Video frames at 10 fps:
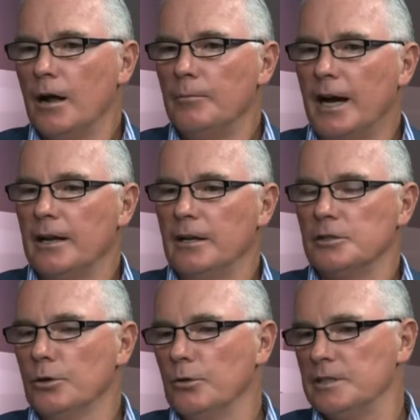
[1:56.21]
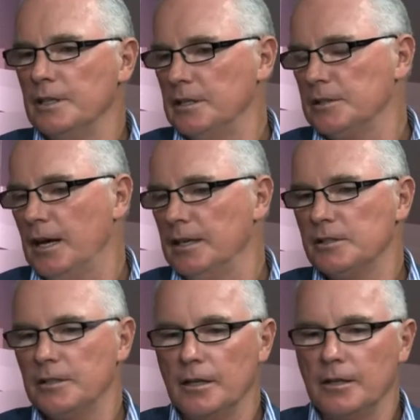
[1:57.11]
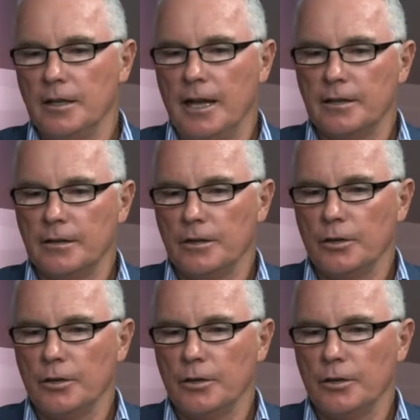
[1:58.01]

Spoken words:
But an assurance in this case that